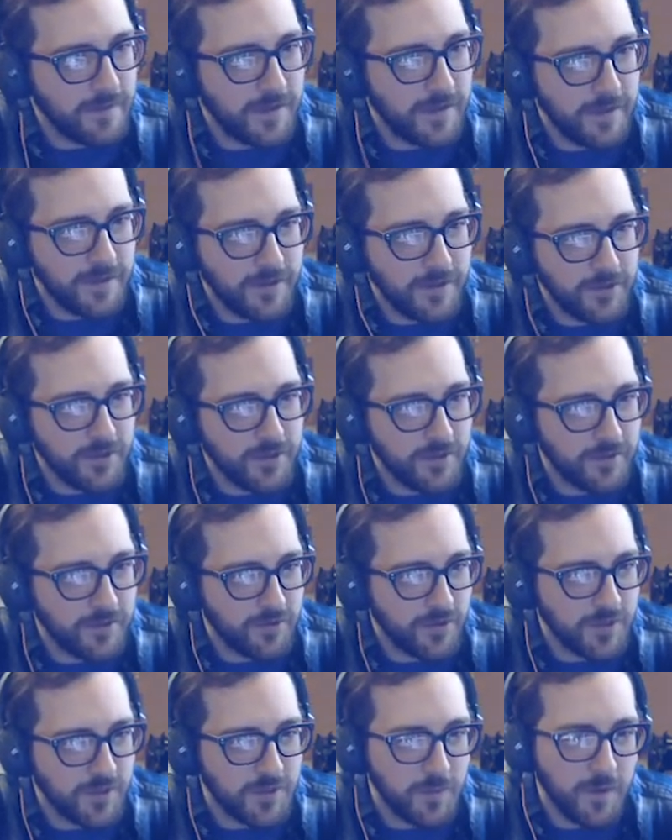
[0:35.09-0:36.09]
I shouldn't
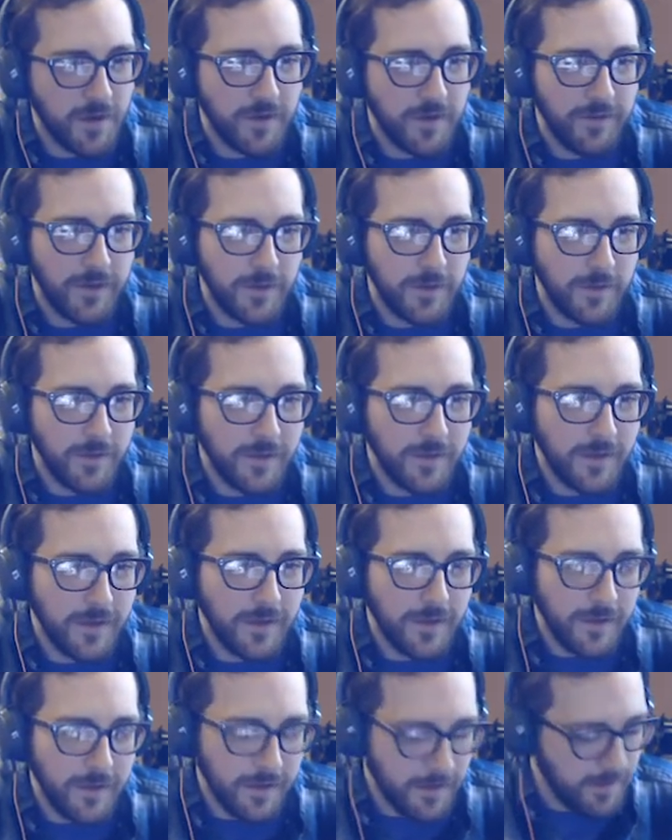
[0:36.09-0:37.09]
trust one of you,
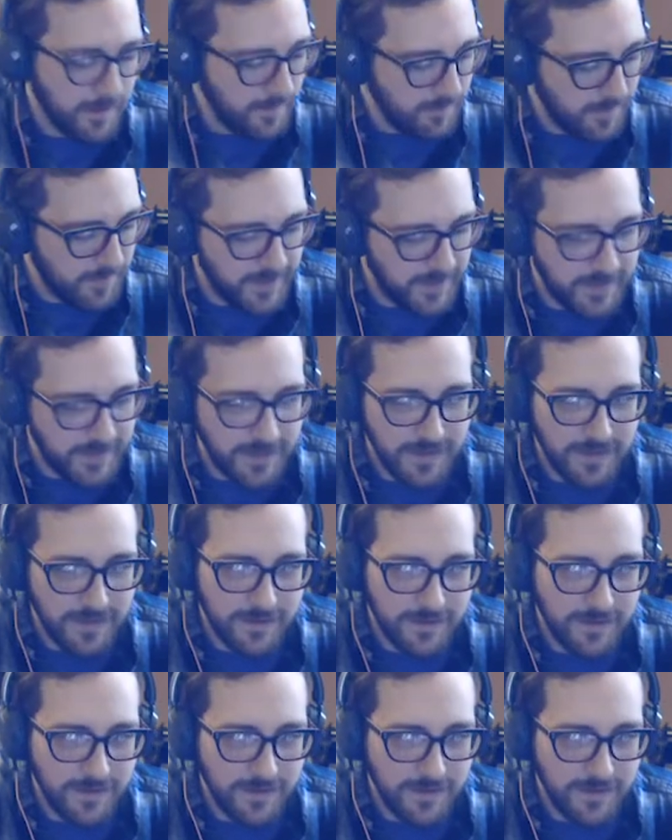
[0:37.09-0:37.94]
but